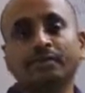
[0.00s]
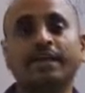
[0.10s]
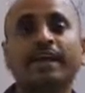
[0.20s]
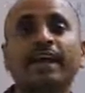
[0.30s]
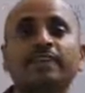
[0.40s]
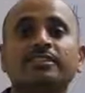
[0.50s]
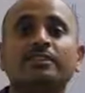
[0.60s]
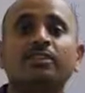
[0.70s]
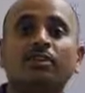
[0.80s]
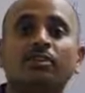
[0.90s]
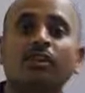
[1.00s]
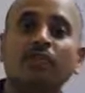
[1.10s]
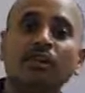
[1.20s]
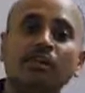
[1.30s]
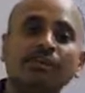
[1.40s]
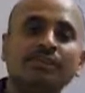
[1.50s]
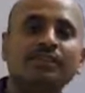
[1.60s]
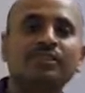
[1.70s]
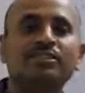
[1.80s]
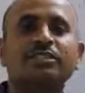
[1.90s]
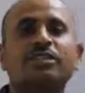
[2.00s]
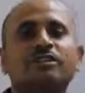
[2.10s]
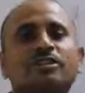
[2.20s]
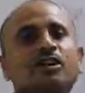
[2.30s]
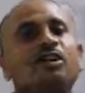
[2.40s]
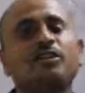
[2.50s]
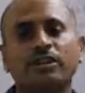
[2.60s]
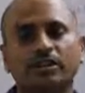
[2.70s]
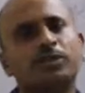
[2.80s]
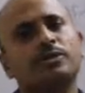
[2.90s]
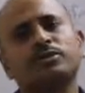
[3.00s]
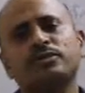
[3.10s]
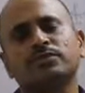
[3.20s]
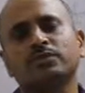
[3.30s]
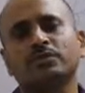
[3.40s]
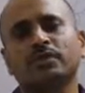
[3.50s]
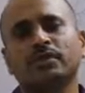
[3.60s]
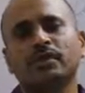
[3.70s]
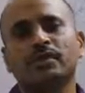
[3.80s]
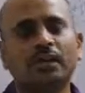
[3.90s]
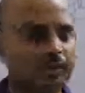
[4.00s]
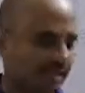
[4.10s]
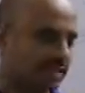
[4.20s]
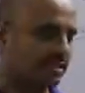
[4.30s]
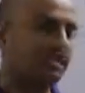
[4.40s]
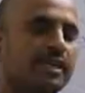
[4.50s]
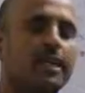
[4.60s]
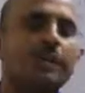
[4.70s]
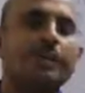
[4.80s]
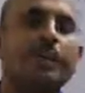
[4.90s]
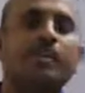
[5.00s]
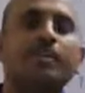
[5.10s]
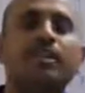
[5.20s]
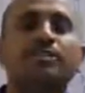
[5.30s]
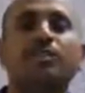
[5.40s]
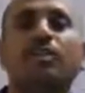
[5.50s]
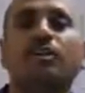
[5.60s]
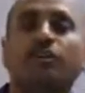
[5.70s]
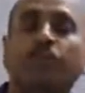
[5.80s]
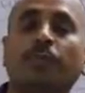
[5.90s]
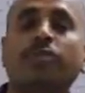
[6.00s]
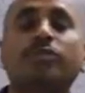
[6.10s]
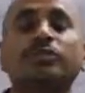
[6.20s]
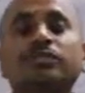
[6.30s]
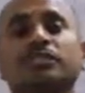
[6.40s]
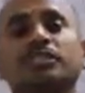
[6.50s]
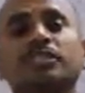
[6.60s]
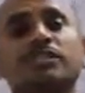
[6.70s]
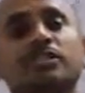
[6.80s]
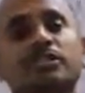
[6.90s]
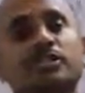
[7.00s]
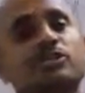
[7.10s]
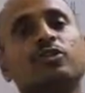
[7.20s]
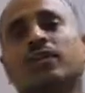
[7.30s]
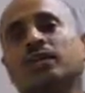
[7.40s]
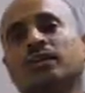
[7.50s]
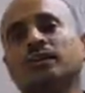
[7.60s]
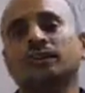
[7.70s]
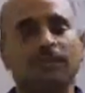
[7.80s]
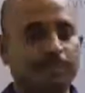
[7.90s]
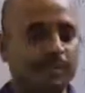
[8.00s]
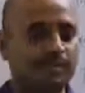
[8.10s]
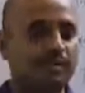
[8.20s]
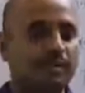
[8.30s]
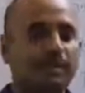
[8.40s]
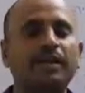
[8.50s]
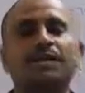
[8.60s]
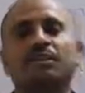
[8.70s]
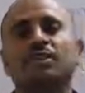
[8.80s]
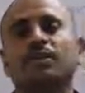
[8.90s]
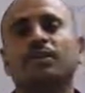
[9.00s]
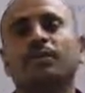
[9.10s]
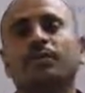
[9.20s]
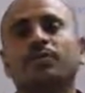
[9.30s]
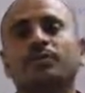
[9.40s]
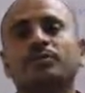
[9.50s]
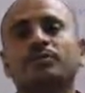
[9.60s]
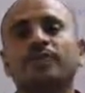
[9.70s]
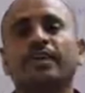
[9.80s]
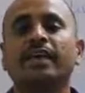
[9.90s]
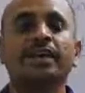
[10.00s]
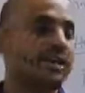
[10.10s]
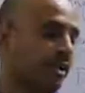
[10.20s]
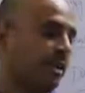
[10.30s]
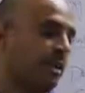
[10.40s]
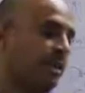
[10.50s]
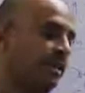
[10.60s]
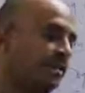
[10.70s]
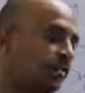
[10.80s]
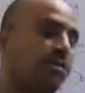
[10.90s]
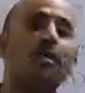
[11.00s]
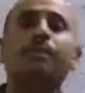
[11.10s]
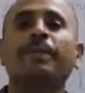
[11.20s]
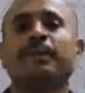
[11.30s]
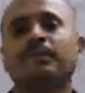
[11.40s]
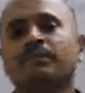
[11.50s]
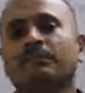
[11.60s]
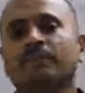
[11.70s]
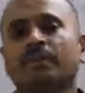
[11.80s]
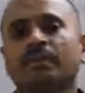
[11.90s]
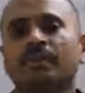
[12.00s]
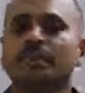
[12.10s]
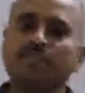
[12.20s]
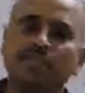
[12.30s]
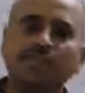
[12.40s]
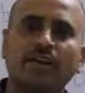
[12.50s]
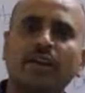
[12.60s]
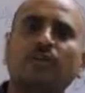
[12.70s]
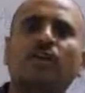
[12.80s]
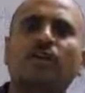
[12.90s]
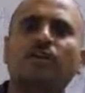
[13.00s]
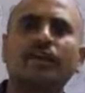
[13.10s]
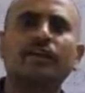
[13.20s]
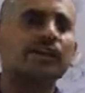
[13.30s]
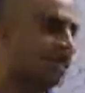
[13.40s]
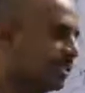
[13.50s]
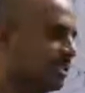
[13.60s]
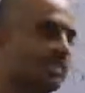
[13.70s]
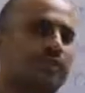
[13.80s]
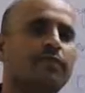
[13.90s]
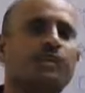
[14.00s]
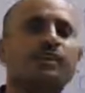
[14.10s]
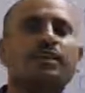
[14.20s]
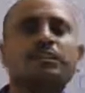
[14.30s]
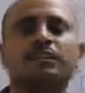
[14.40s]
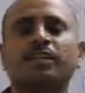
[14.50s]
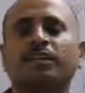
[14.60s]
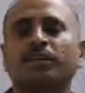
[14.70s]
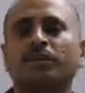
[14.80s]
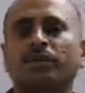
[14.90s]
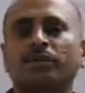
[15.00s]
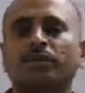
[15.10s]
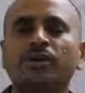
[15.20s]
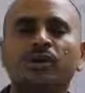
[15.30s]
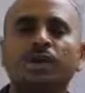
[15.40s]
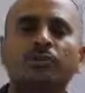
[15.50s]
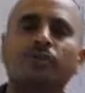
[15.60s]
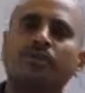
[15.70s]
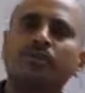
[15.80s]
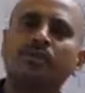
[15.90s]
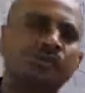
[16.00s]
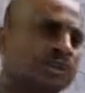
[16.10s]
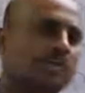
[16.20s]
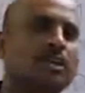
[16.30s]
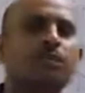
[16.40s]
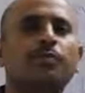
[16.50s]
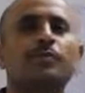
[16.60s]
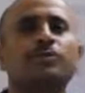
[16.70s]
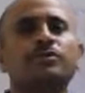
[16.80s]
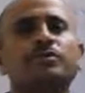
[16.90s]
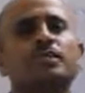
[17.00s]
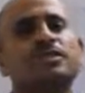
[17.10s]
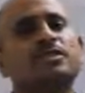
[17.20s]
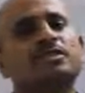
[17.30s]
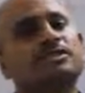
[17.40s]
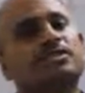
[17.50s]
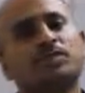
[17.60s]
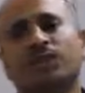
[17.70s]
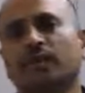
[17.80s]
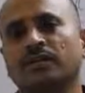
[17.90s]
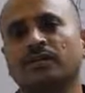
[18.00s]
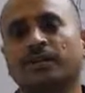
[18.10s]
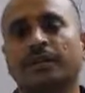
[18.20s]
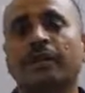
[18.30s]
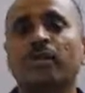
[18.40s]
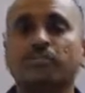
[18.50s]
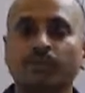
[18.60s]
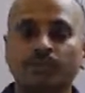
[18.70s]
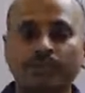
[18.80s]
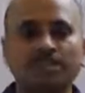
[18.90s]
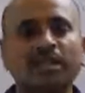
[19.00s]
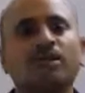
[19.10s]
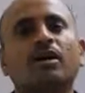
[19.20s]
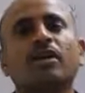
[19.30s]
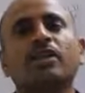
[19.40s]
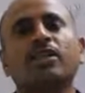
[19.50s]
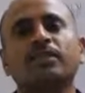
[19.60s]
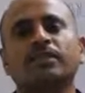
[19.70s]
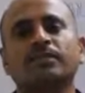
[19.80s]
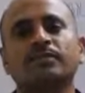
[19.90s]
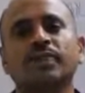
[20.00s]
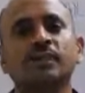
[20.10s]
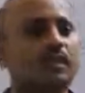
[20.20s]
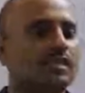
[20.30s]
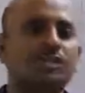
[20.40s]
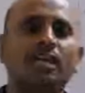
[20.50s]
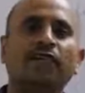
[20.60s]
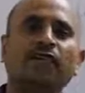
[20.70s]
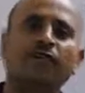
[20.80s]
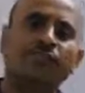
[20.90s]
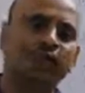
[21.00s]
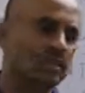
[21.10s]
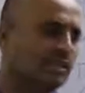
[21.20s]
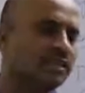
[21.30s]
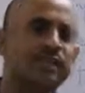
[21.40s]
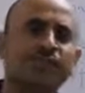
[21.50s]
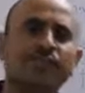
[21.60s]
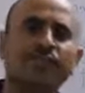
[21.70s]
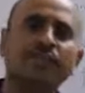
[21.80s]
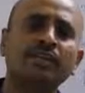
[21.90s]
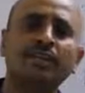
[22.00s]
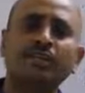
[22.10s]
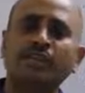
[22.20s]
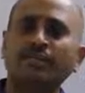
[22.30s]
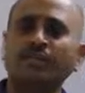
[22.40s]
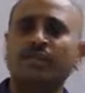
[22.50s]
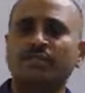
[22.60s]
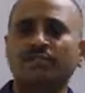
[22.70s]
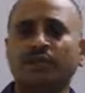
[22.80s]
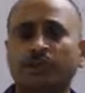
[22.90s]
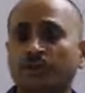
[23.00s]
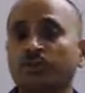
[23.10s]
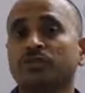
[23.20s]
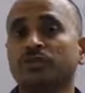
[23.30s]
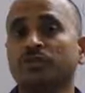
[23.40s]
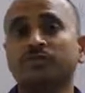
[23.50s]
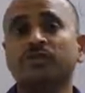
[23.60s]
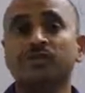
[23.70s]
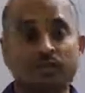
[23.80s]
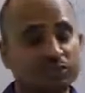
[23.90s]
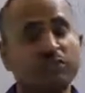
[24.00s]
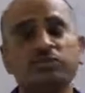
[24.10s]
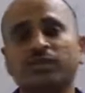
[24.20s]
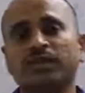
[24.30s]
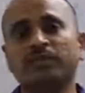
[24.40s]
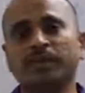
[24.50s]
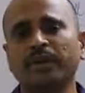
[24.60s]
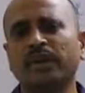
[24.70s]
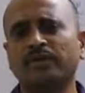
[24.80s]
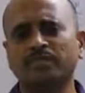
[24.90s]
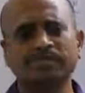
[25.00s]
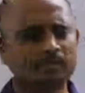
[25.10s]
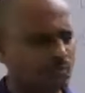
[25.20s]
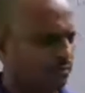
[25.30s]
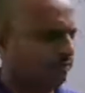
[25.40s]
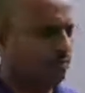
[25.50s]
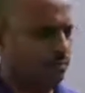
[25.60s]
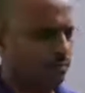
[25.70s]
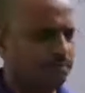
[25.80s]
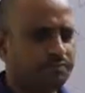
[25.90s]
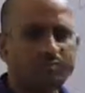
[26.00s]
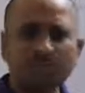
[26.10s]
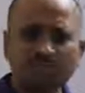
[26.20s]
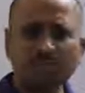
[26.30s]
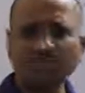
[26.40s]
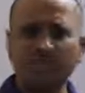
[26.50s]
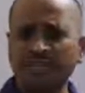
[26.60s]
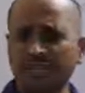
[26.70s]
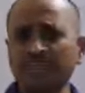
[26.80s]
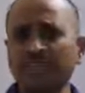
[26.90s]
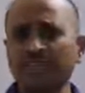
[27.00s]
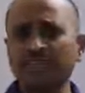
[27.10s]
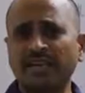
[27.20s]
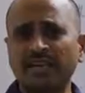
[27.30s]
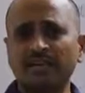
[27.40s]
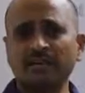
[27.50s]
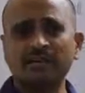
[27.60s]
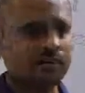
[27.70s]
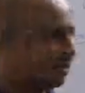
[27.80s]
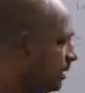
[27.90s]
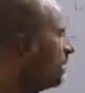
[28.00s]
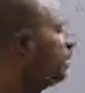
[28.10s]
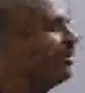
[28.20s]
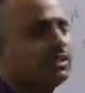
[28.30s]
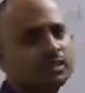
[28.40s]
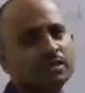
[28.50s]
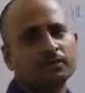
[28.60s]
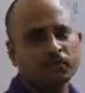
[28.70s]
Whereas non-living things does not reproduce. That means a pen does not produce its new one. That means the pen does not produce a small pen. In the same way, not only pen, in the same way, if you consider a book does not produce its new one. Because book is a non-living thing. In the same way, if you consider TV does not produce its new one. Because TV is a non-living thing.